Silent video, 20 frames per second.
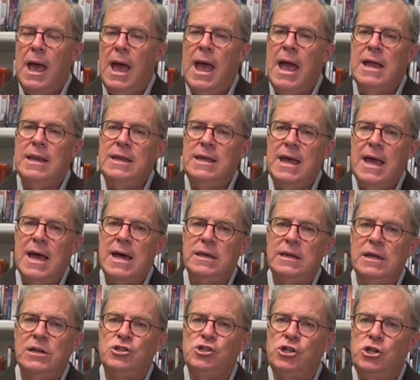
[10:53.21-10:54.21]
And yet,
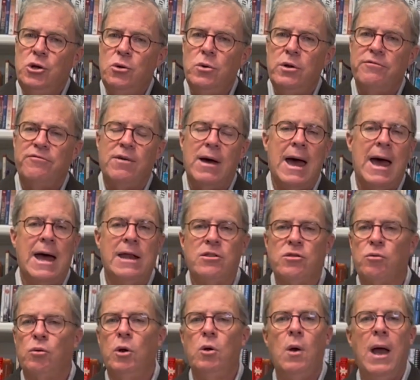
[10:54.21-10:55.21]
it's unified
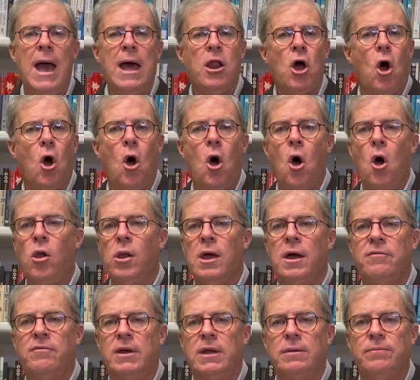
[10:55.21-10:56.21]
throughout all
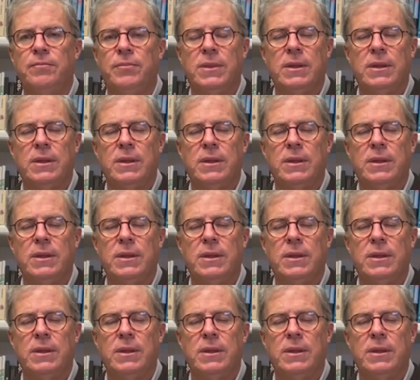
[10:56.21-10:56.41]
of it.